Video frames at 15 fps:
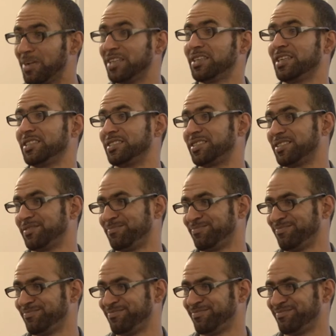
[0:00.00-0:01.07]
my kids
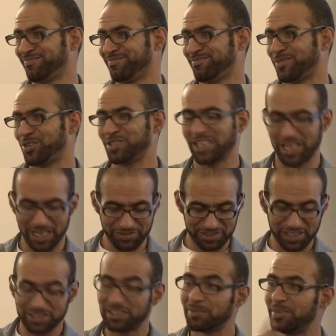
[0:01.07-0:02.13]
because I have
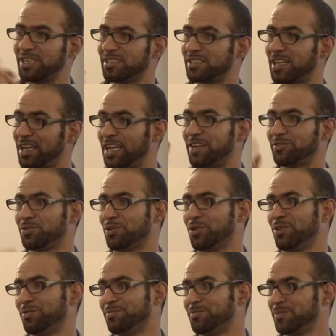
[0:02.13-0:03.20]
30 minutes, I have to
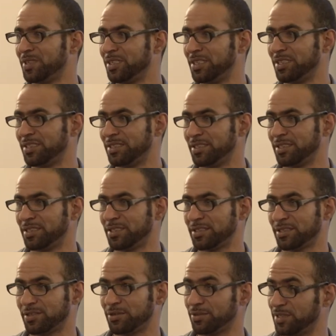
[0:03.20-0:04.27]
go.
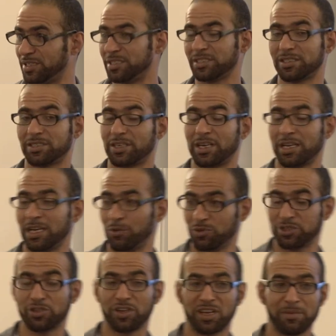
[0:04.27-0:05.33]
So this is struggle. I will
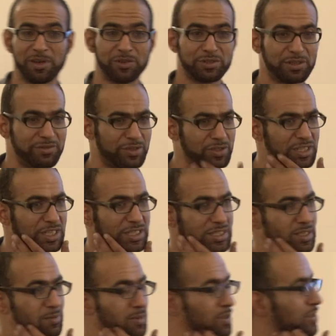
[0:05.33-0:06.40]
talk about refugees,
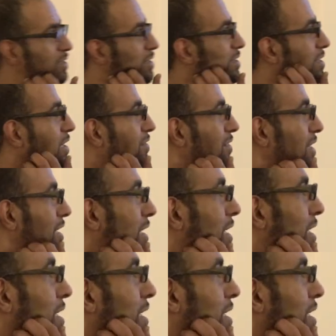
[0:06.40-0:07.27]
about stuff like